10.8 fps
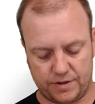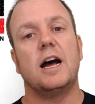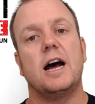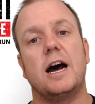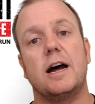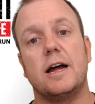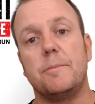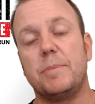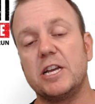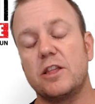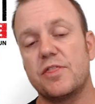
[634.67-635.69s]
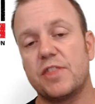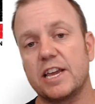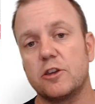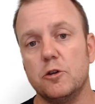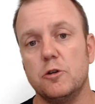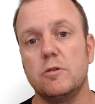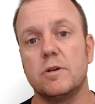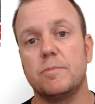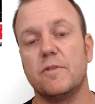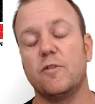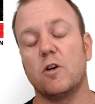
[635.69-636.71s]
A big thank you,
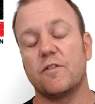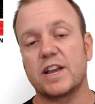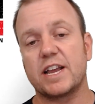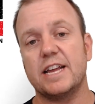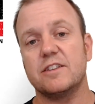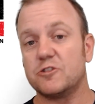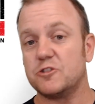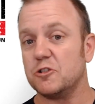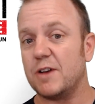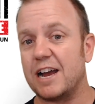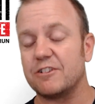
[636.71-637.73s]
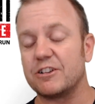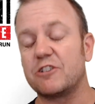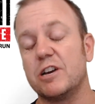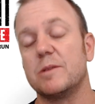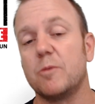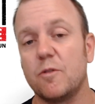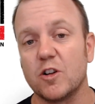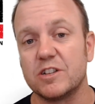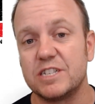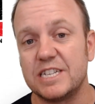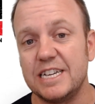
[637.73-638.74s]
before I forget, to our incredible
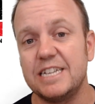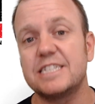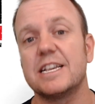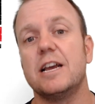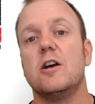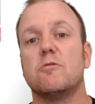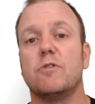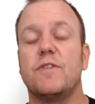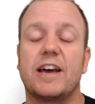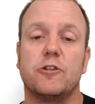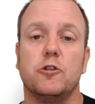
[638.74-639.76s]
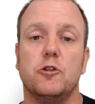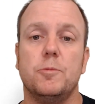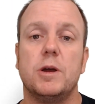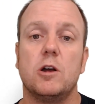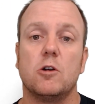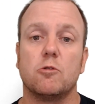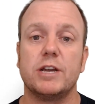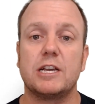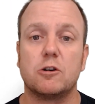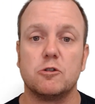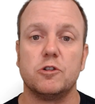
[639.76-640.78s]
volunteers, without whom we
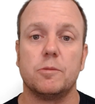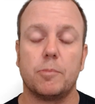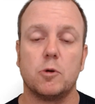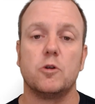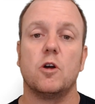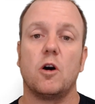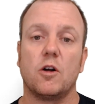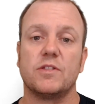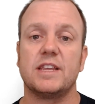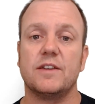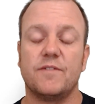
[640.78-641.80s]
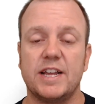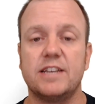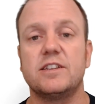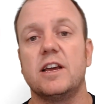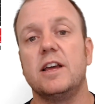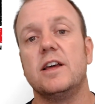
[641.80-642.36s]
couldn't put on the event.